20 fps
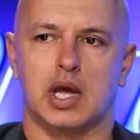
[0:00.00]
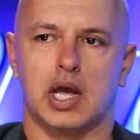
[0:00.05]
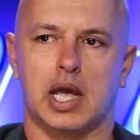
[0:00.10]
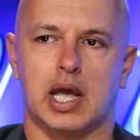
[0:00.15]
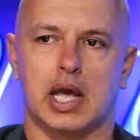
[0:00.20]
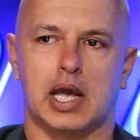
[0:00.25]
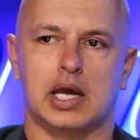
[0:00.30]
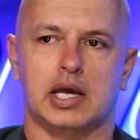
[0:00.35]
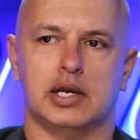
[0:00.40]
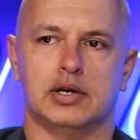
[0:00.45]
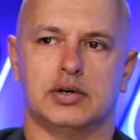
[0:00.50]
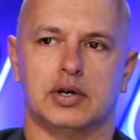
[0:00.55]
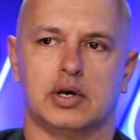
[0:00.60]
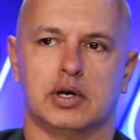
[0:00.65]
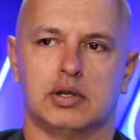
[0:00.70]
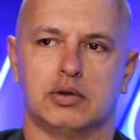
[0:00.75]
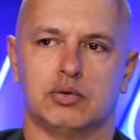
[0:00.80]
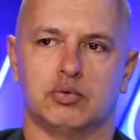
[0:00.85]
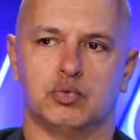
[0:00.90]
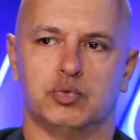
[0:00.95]
And
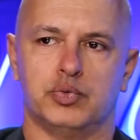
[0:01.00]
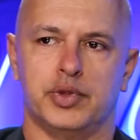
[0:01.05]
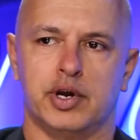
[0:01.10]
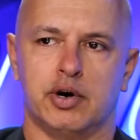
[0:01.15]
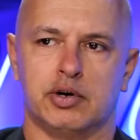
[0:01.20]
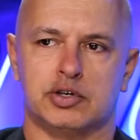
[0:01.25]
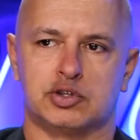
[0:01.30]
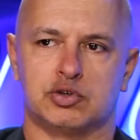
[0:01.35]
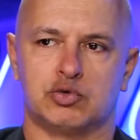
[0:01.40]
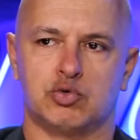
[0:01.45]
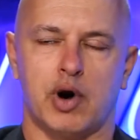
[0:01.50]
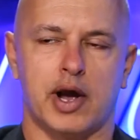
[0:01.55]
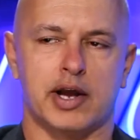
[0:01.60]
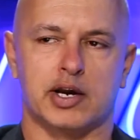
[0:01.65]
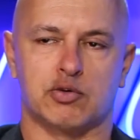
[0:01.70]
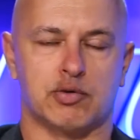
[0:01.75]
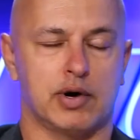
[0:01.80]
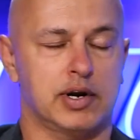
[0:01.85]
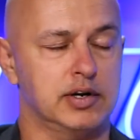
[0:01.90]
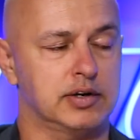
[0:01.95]
there is
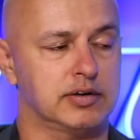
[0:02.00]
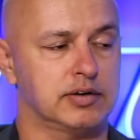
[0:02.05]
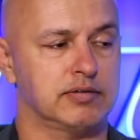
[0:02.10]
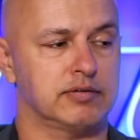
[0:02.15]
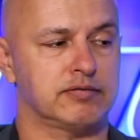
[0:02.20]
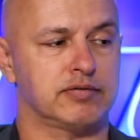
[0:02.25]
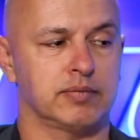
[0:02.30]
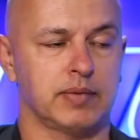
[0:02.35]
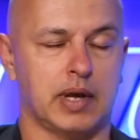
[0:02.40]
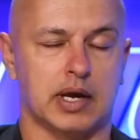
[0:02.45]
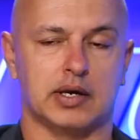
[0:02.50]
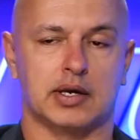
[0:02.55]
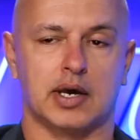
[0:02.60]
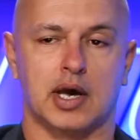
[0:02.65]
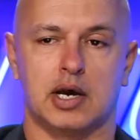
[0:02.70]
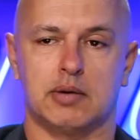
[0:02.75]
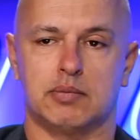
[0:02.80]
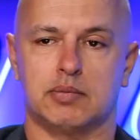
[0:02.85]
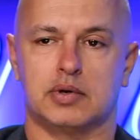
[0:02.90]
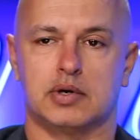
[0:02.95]
great credit from that
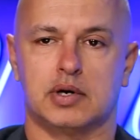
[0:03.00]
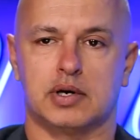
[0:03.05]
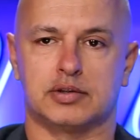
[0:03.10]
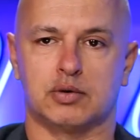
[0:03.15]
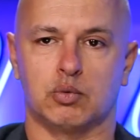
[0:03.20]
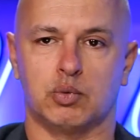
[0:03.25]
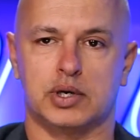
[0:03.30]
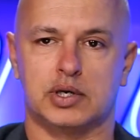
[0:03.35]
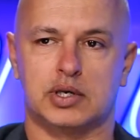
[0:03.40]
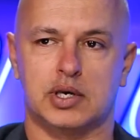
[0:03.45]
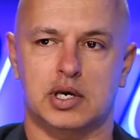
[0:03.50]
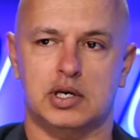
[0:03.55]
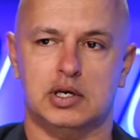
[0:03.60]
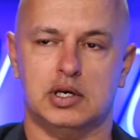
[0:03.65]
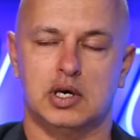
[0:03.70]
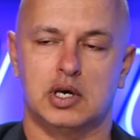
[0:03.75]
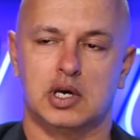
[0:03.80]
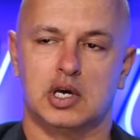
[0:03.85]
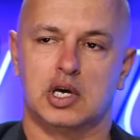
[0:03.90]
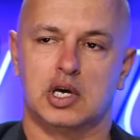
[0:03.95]
game at the weekend,